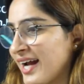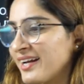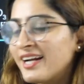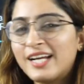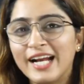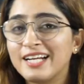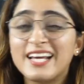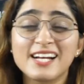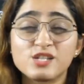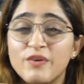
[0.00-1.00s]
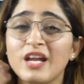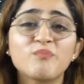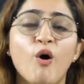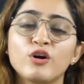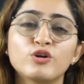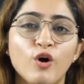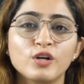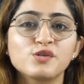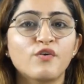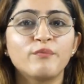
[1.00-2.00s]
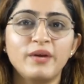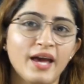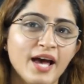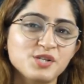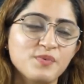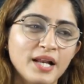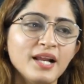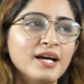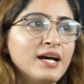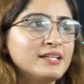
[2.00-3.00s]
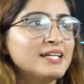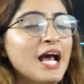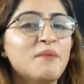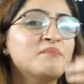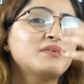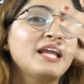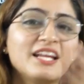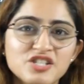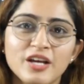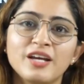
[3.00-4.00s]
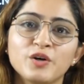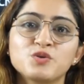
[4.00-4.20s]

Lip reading: It gets very monotonous for me as well, that I'm teaching you.